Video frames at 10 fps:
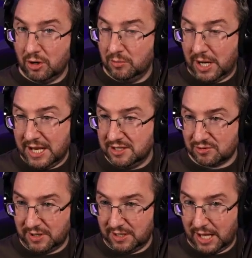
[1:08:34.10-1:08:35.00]
hints
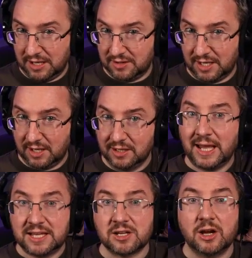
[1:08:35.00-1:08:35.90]
or anything.
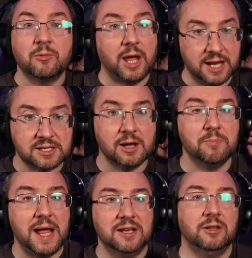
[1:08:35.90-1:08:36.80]
Unless I hit a
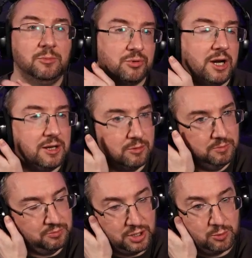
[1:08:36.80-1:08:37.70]
mental
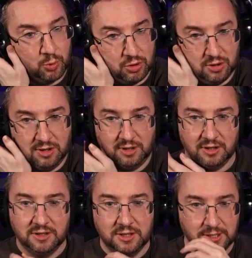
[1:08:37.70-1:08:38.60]
brick wall.
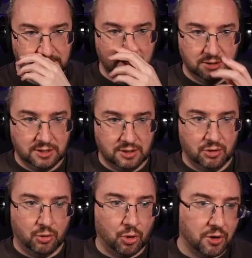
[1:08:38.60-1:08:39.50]

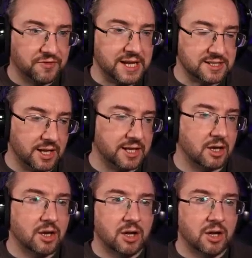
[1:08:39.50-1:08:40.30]
Or if there's like...